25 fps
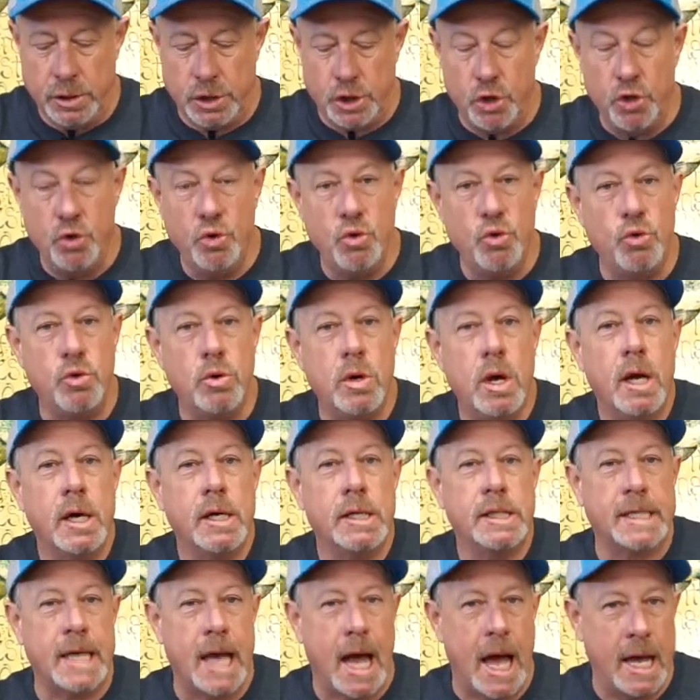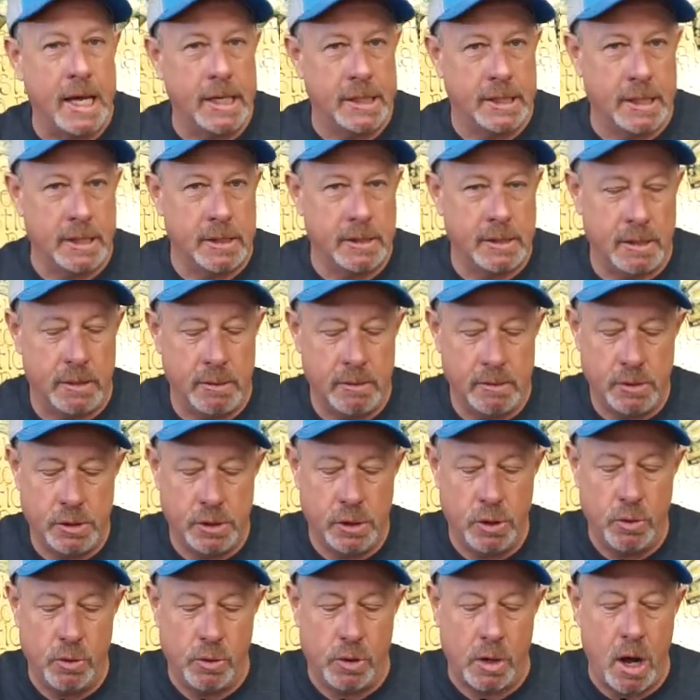Two sizes,
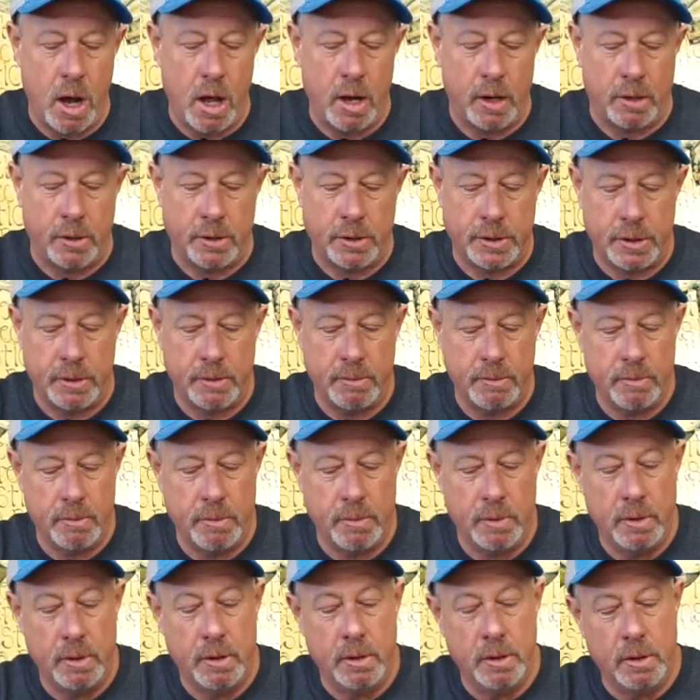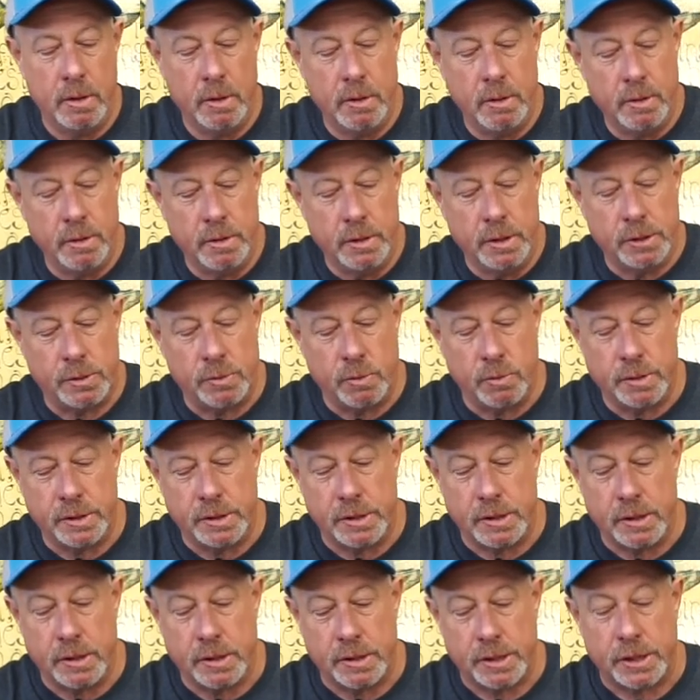two colors. This
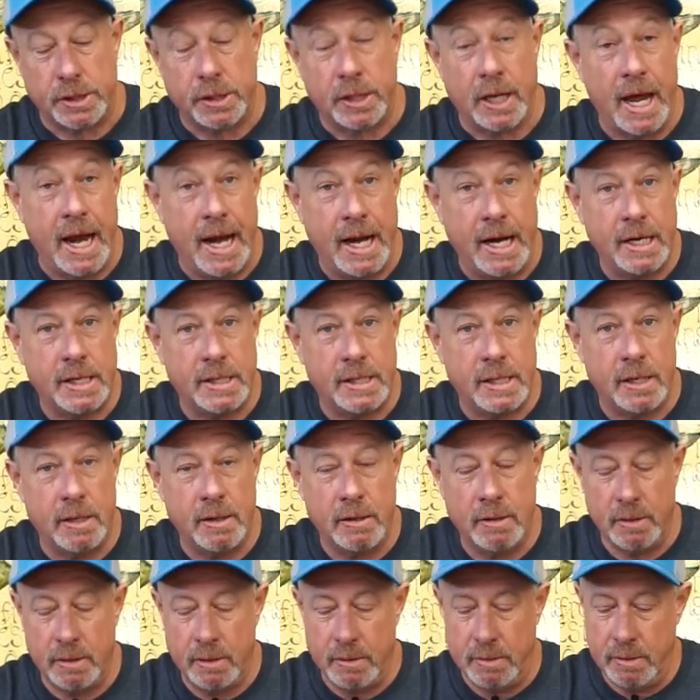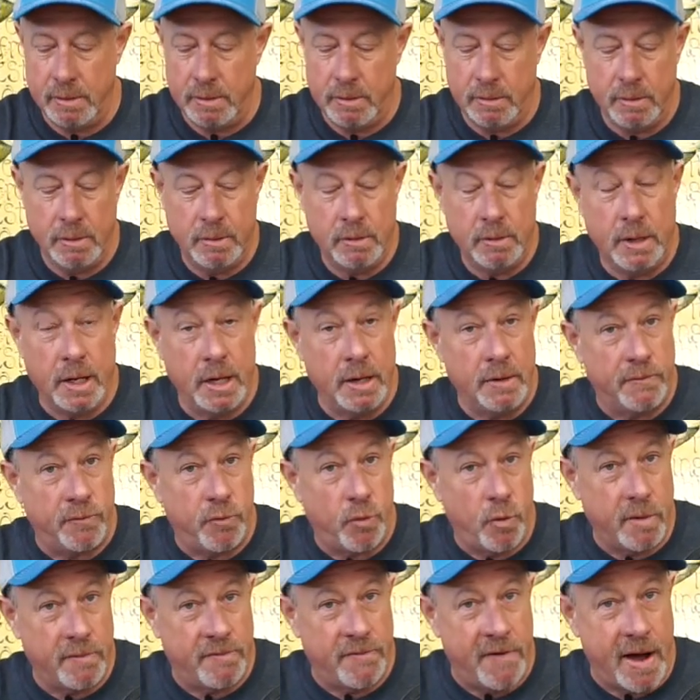one's the Slate in a
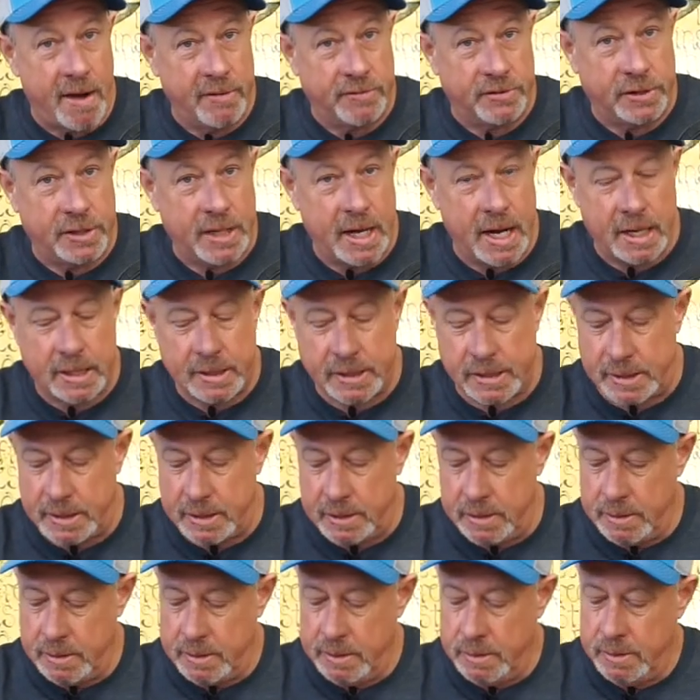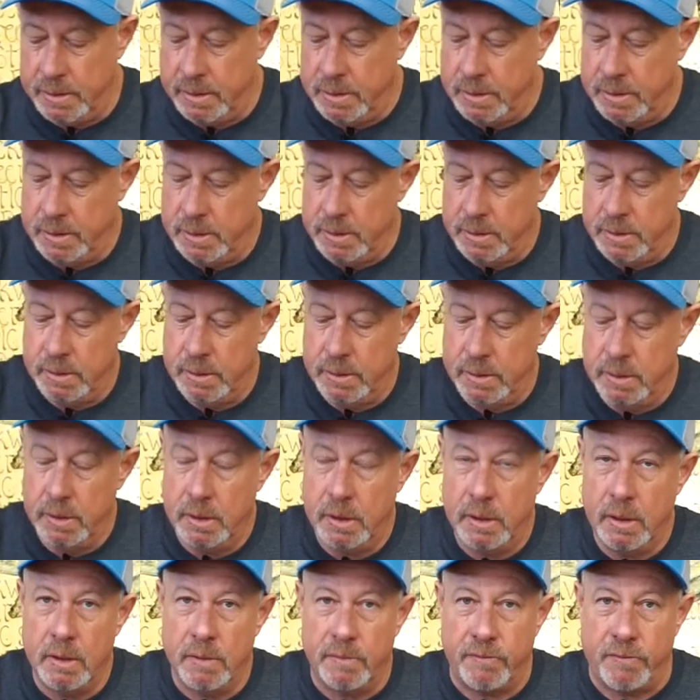456,
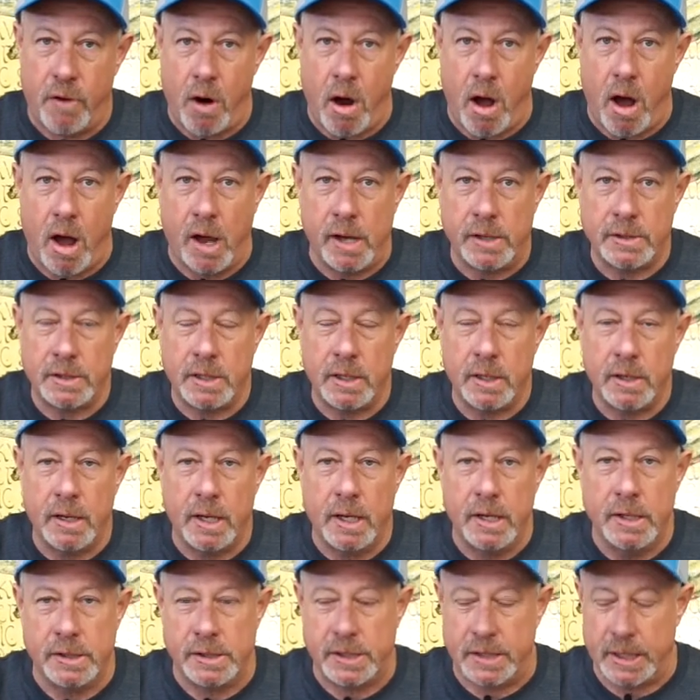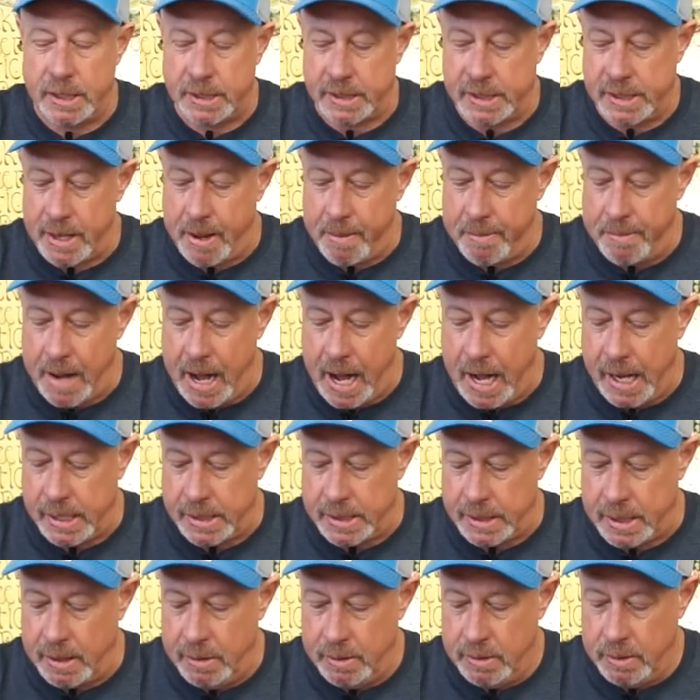Frost in a
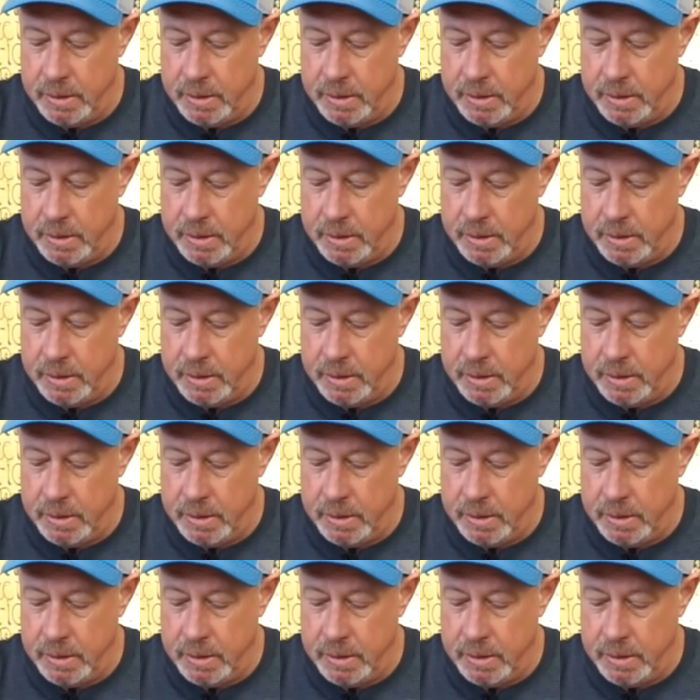678.